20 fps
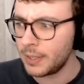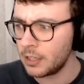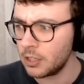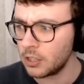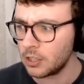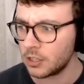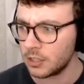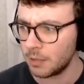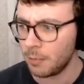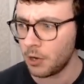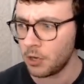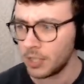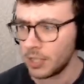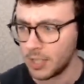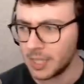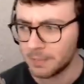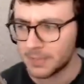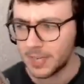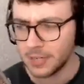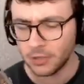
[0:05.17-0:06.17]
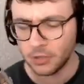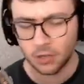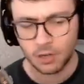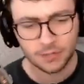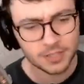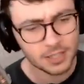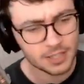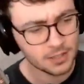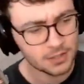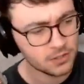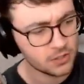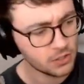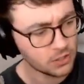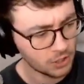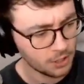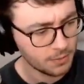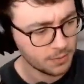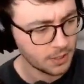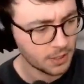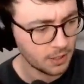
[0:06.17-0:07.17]
at Apocalypse. I know obviously it's just
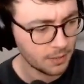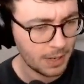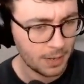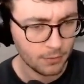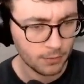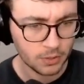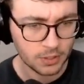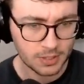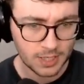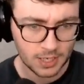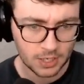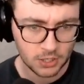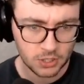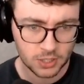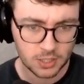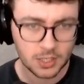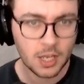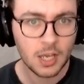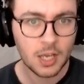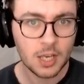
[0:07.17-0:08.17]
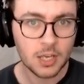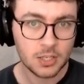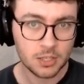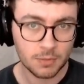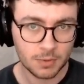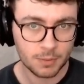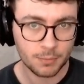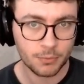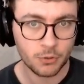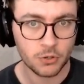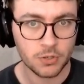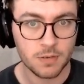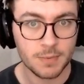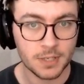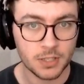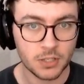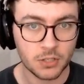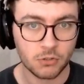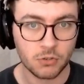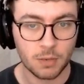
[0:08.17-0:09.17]
coming to the map rotation. Some of the pros have been
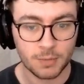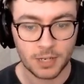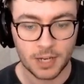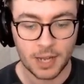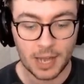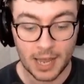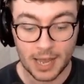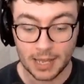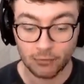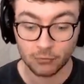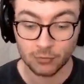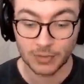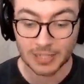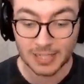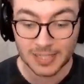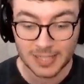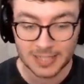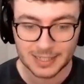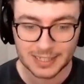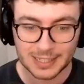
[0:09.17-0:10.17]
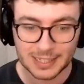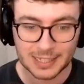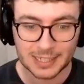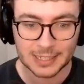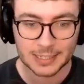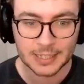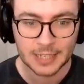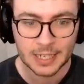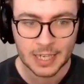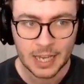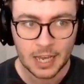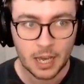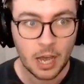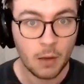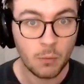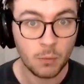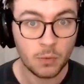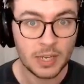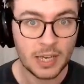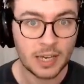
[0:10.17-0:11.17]
scrimming it recently, and
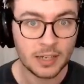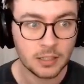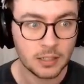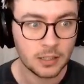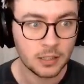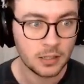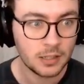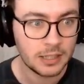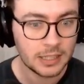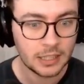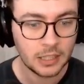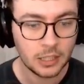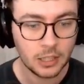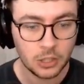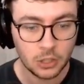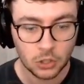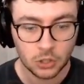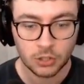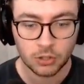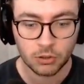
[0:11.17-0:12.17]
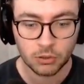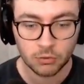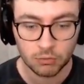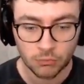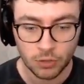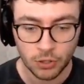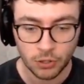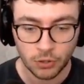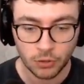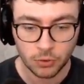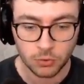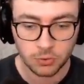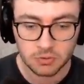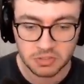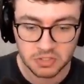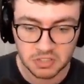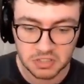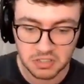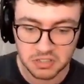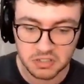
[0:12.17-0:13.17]
we had a little look through
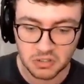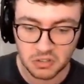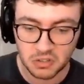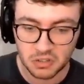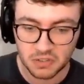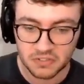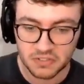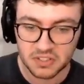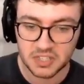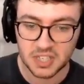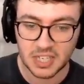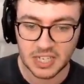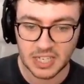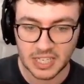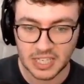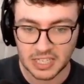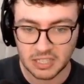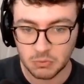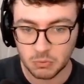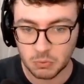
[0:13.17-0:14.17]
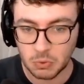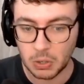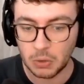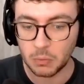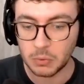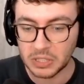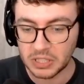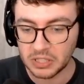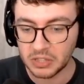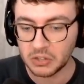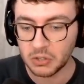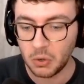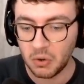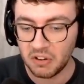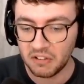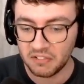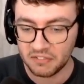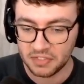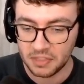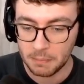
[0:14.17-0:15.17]
to sort of see what we thought
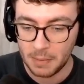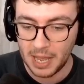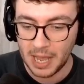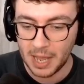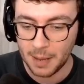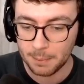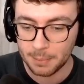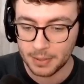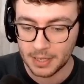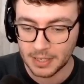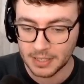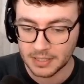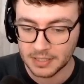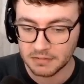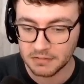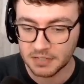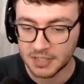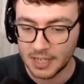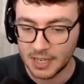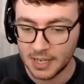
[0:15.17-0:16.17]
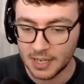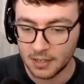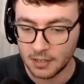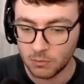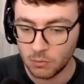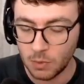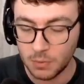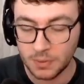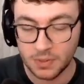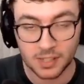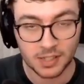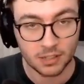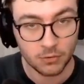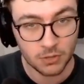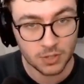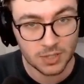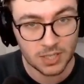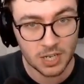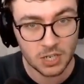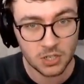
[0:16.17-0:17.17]
of the map and what we think of the
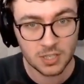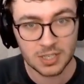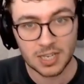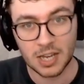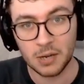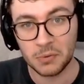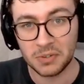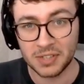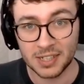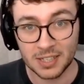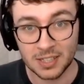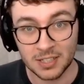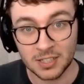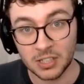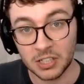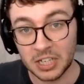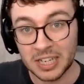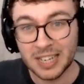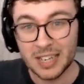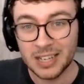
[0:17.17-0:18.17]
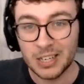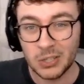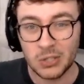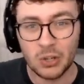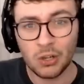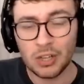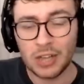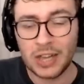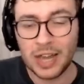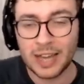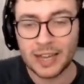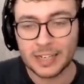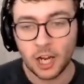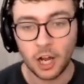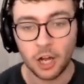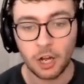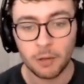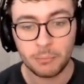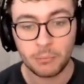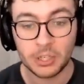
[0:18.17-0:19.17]
rotations, how we think it's going to sort of lie in a
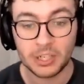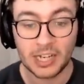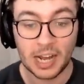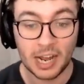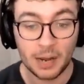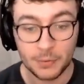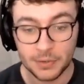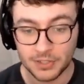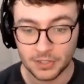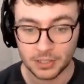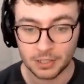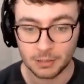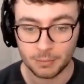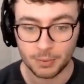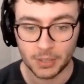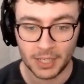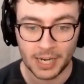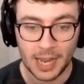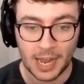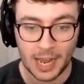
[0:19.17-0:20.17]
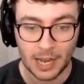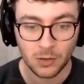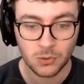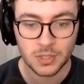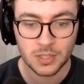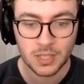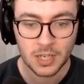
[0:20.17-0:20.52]
hard point, how it's going to play out.